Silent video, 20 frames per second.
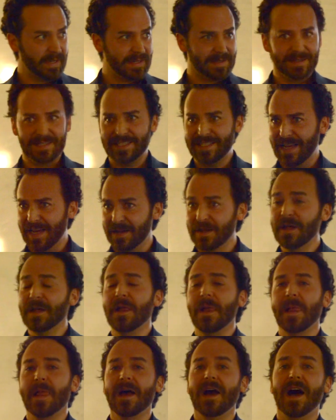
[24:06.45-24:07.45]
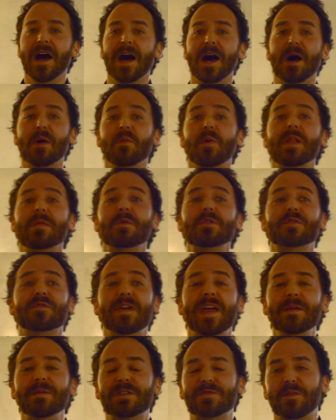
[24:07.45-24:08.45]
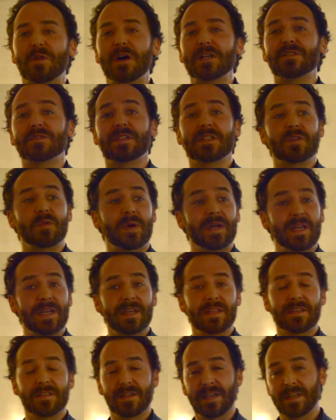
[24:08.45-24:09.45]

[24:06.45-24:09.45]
he's dead. One of the most famous philosophers of the 20th